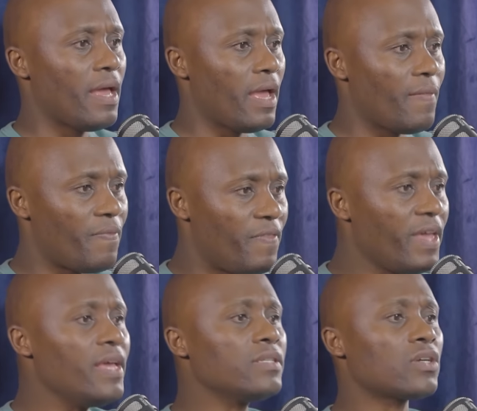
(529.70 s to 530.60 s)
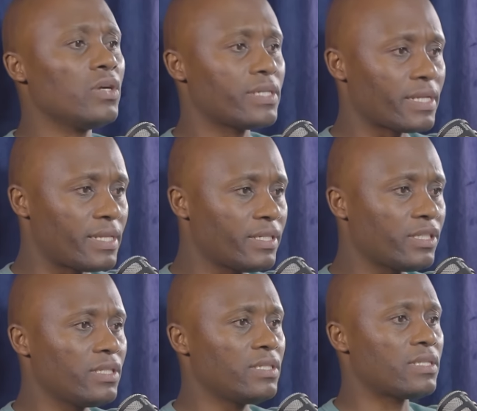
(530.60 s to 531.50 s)
And these
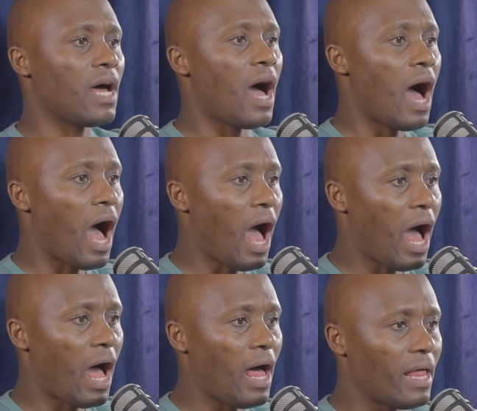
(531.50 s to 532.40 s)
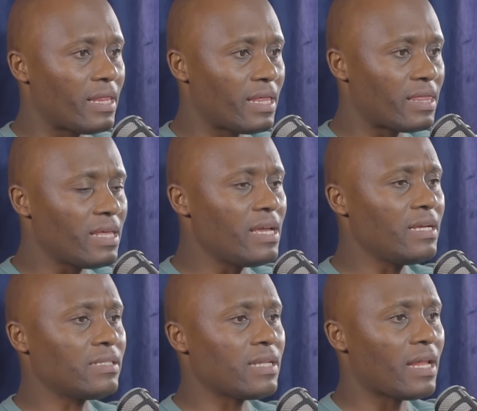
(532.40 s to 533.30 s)
contradictions are the
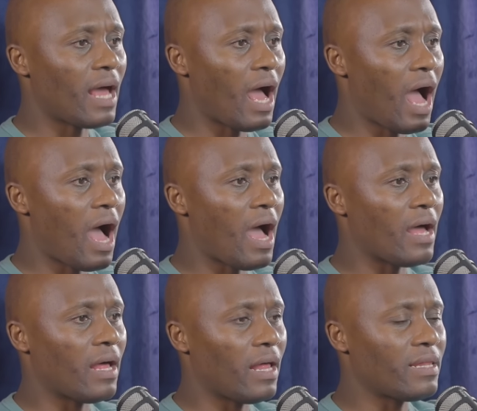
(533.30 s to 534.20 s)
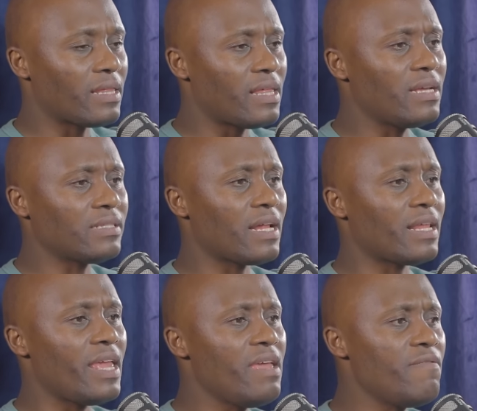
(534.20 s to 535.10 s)
things that are, are, are, the things
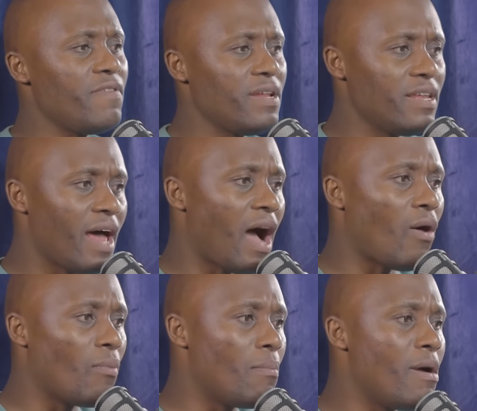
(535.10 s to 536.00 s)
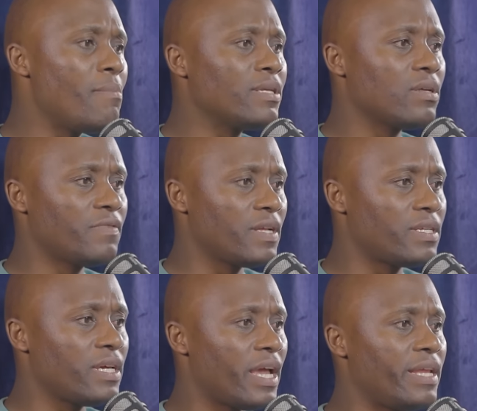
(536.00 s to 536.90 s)
that even now members of the
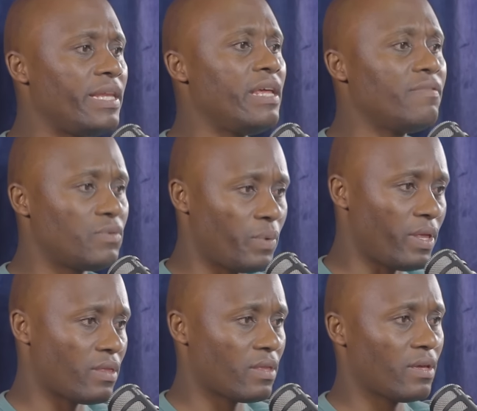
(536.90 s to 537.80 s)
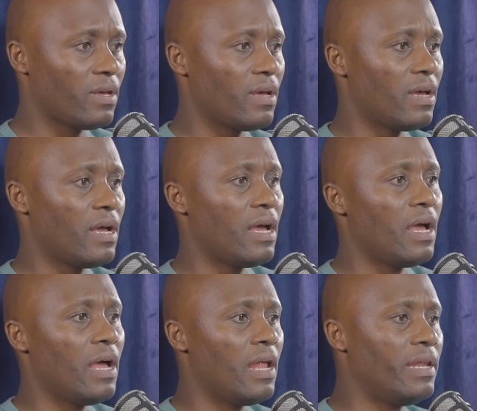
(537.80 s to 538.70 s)
DA lives with.
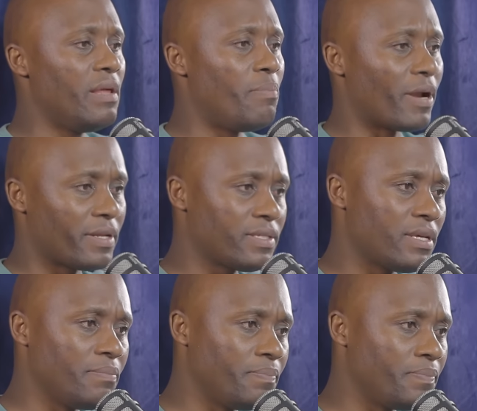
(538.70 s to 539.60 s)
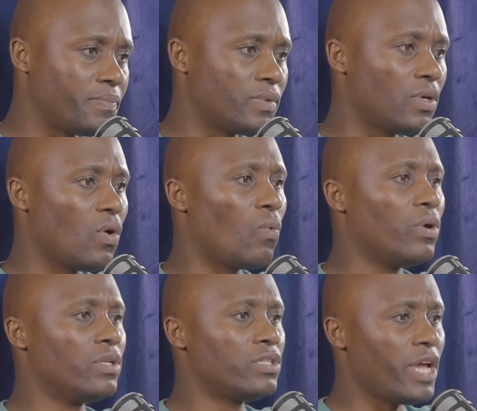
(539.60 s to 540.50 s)
Liberalism
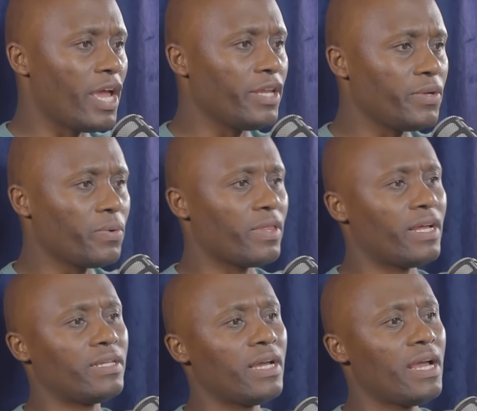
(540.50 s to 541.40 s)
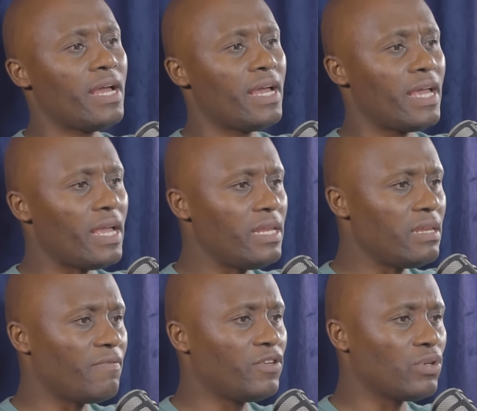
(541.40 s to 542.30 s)
will tell you that
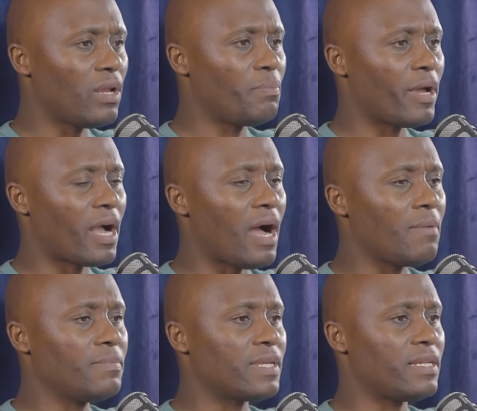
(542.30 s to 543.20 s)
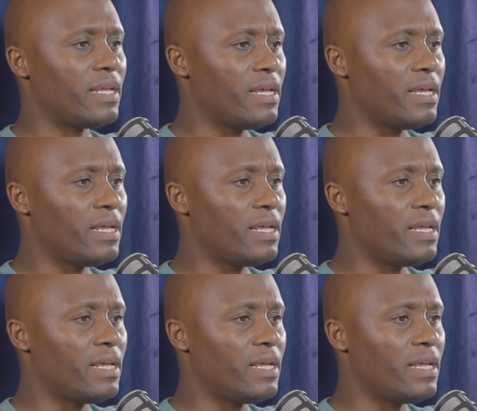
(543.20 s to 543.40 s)
individual becomes an